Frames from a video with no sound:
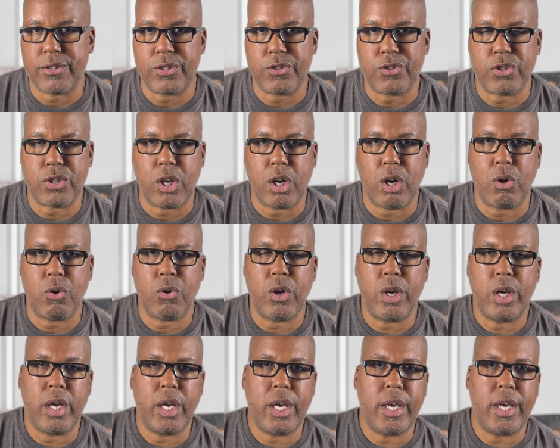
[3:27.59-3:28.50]
And so,
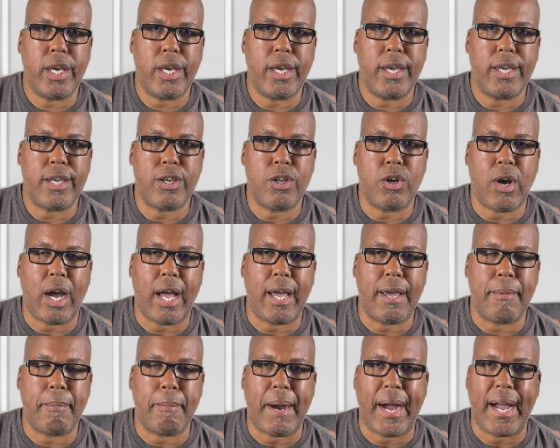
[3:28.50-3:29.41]
you
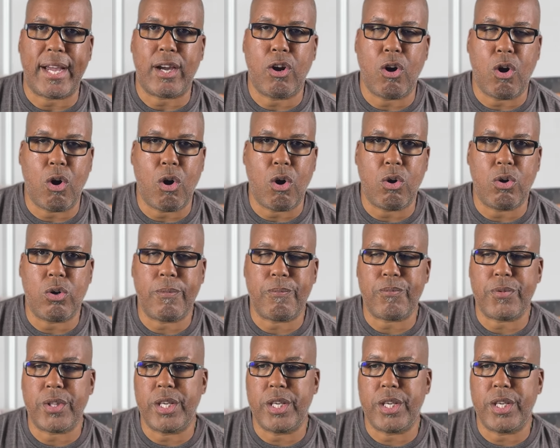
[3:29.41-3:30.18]
know, my goal